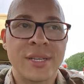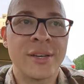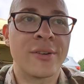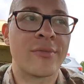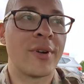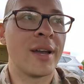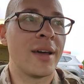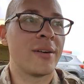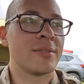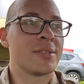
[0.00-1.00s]
here right
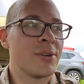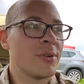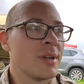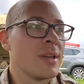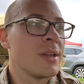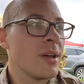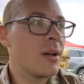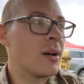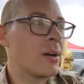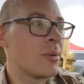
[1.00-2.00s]
now so
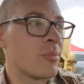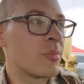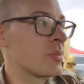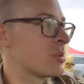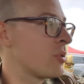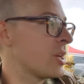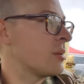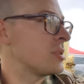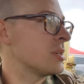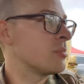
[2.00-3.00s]
um, it's pretty
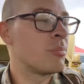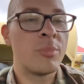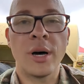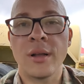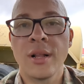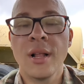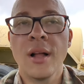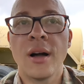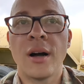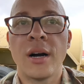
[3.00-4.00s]
empty but
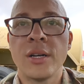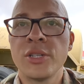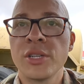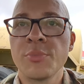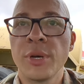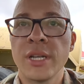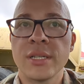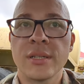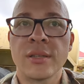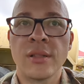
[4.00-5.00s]
uh, just spent
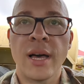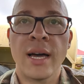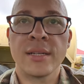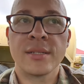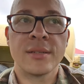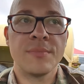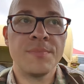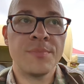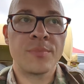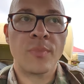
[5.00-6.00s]
the last
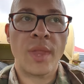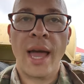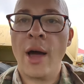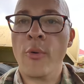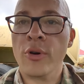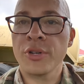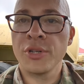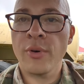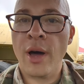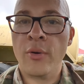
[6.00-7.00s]
hour
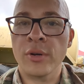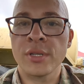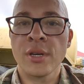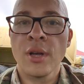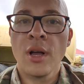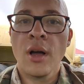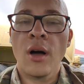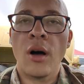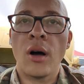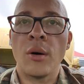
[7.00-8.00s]
two hours
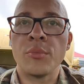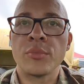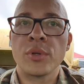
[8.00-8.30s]
um,